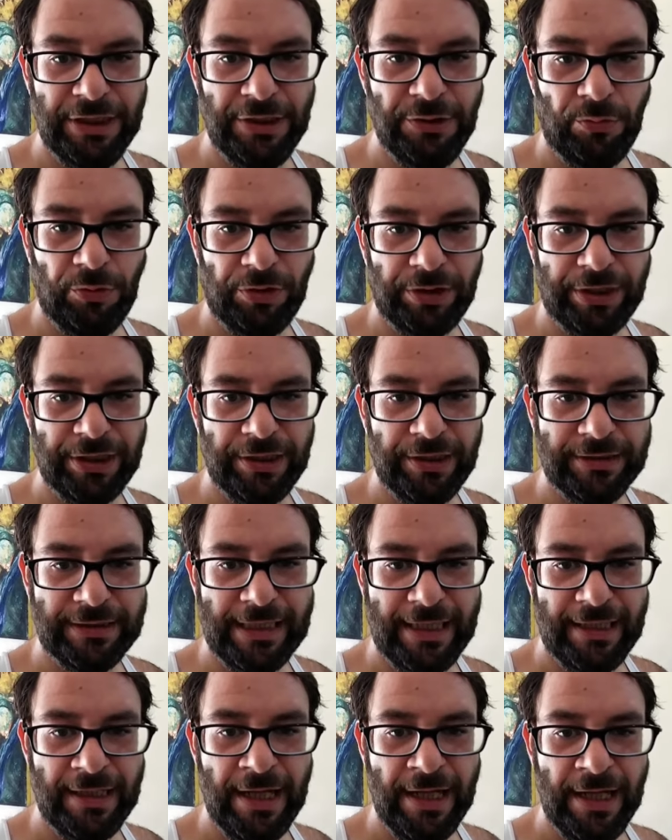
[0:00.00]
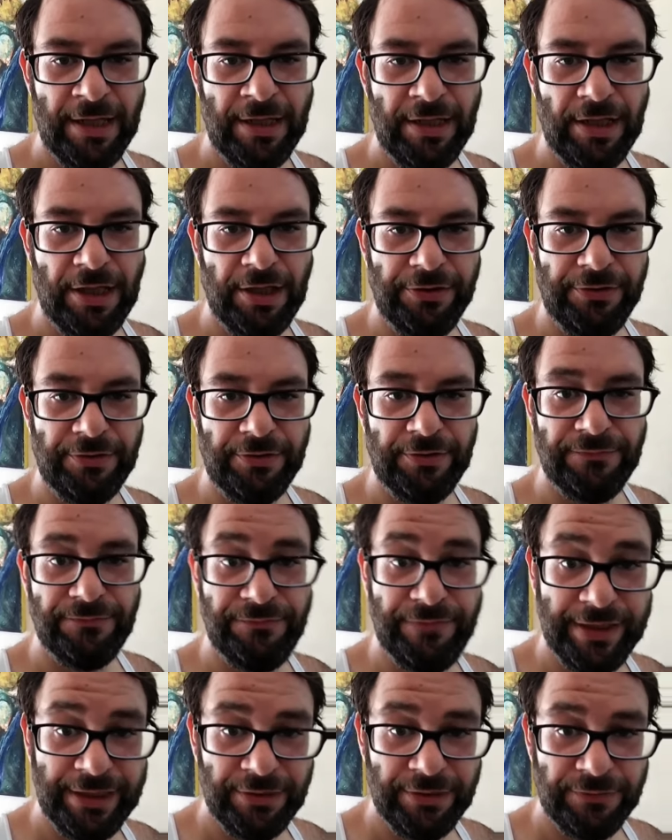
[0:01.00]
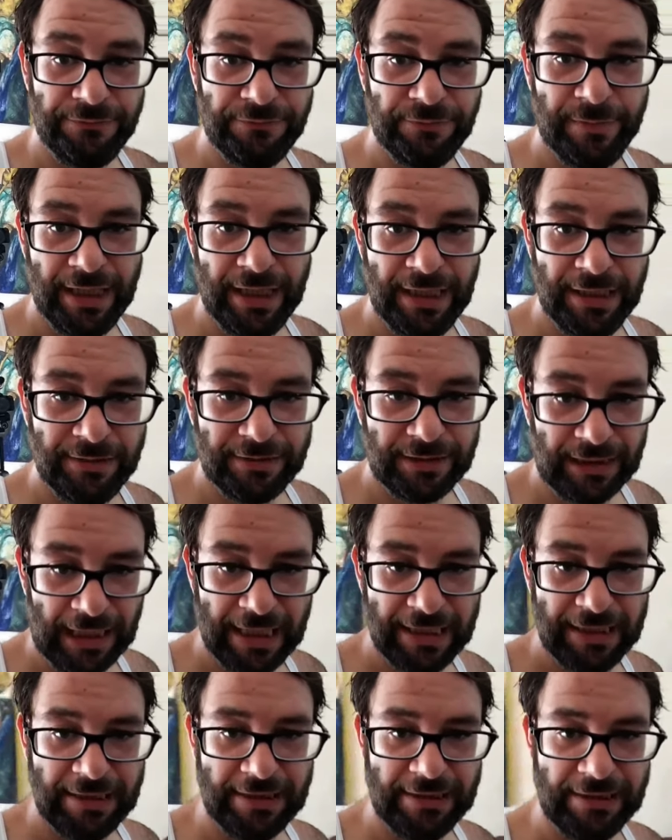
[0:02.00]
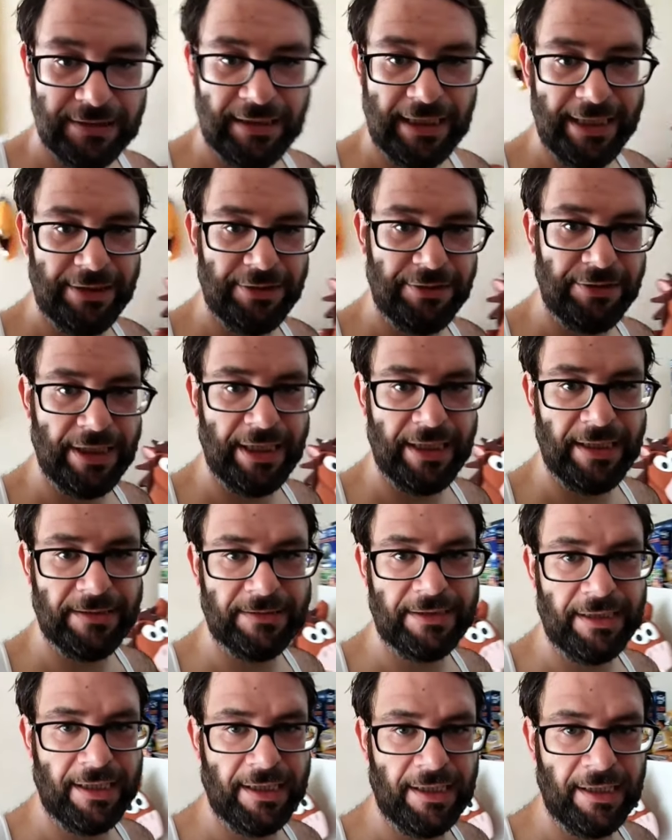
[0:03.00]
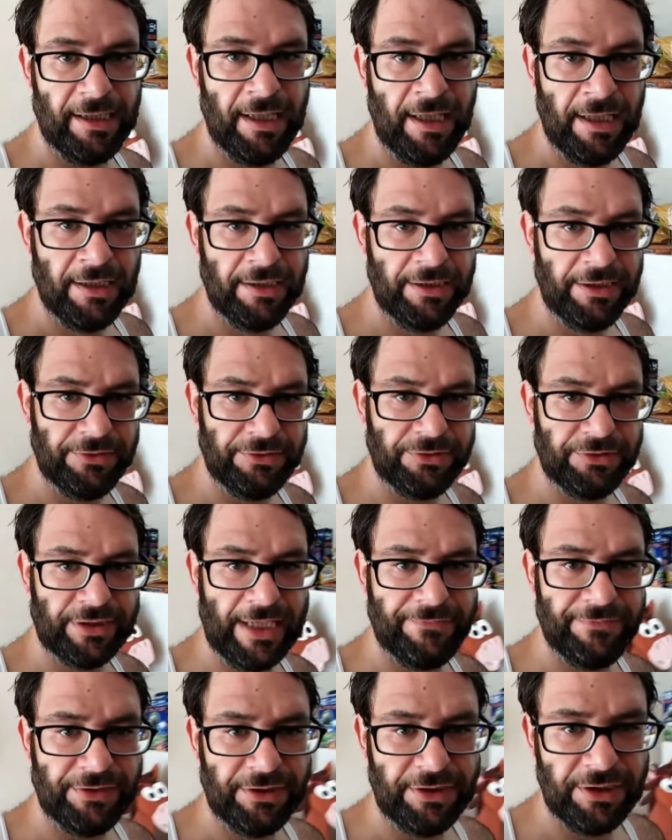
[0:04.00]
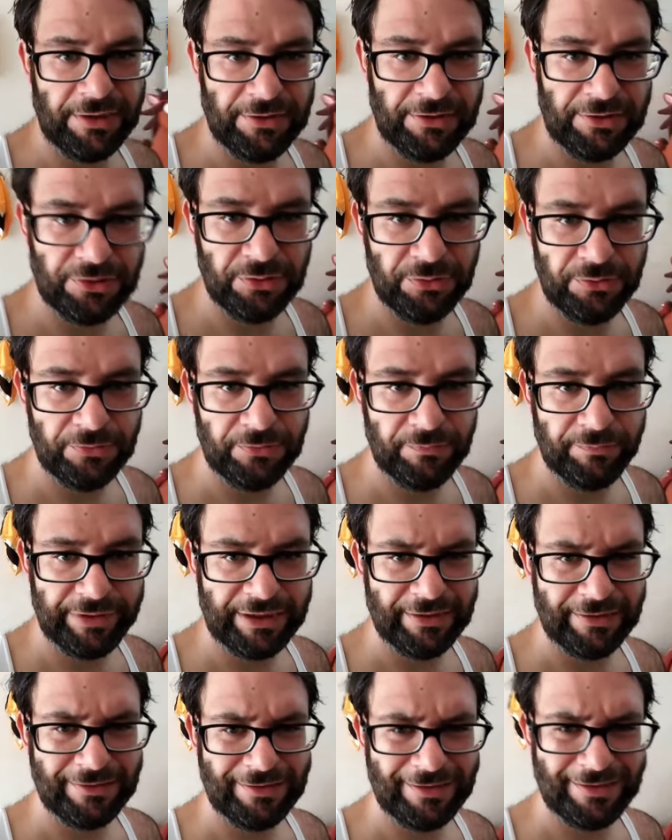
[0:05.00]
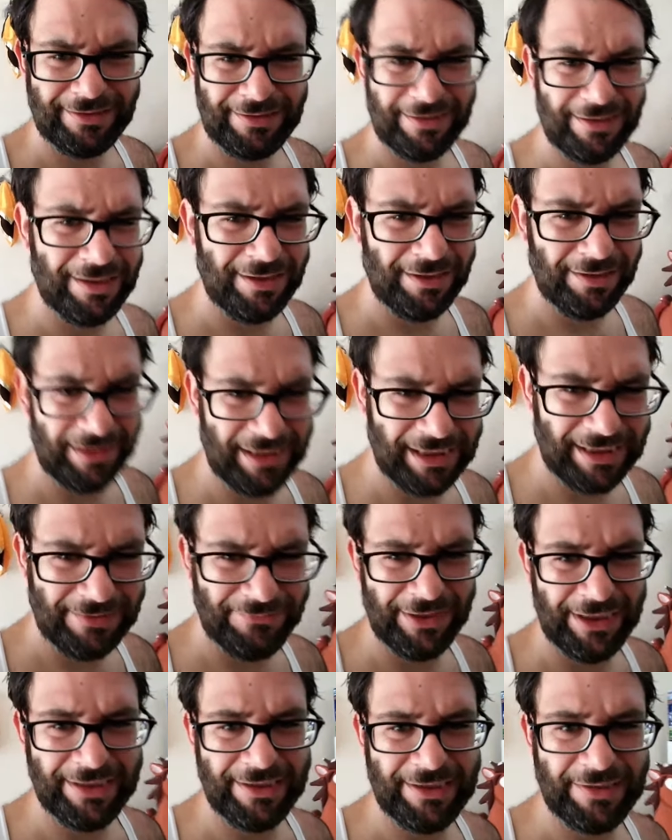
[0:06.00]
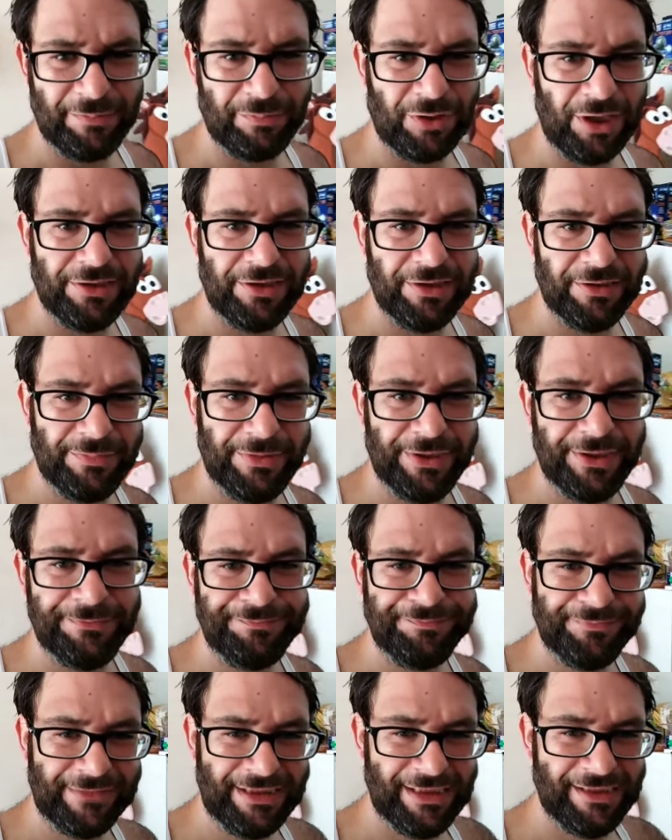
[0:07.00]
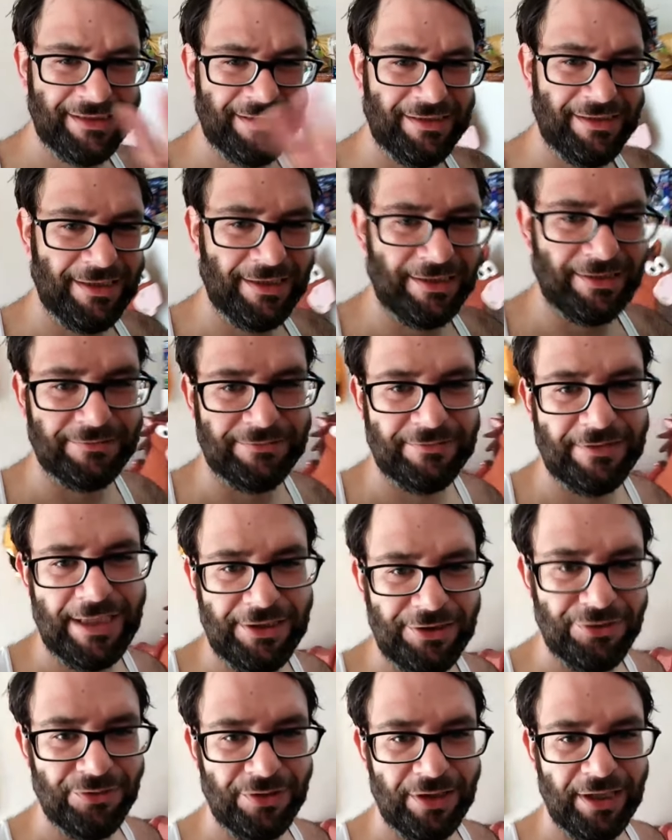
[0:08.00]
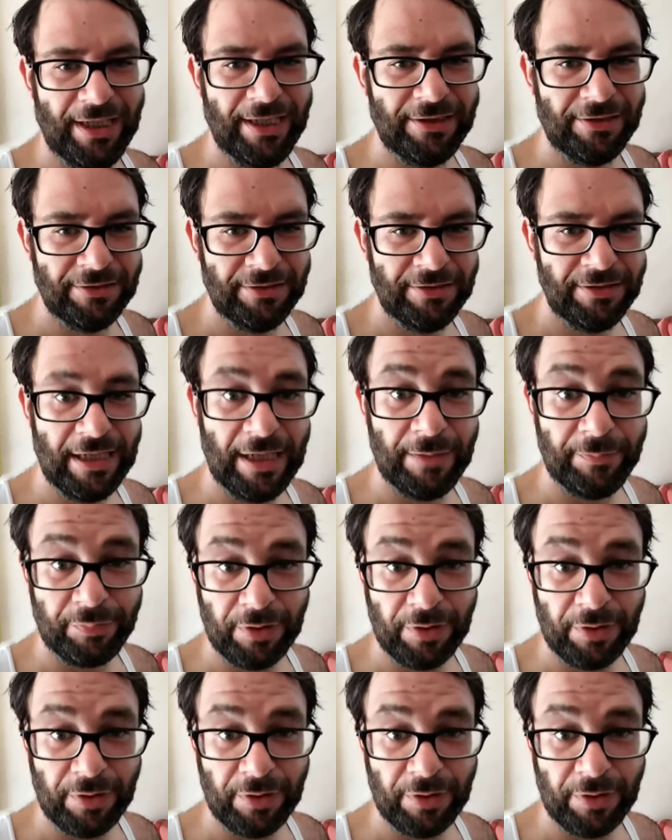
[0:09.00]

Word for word: you know, working on that other video for my client later, and, you know, just have it done soon, because it's kind of an easy project, but... you know, I'll do it later. I